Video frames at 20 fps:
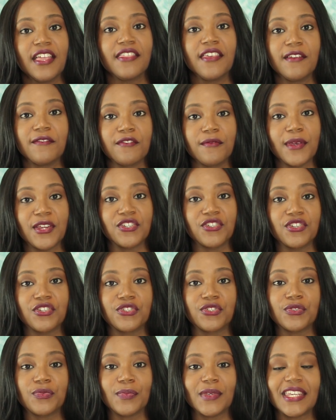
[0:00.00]
the
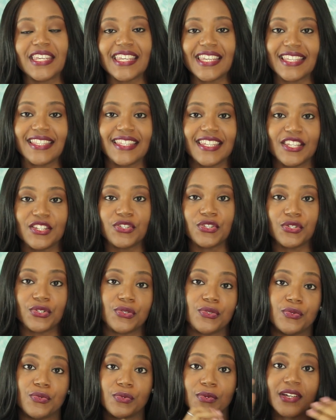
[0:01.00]
information to be easy
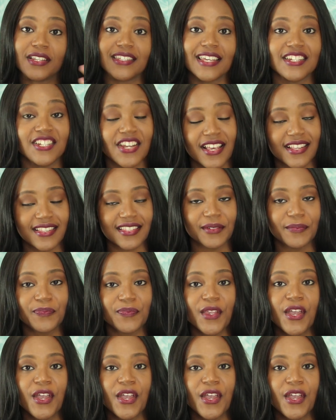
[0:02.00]
to digest.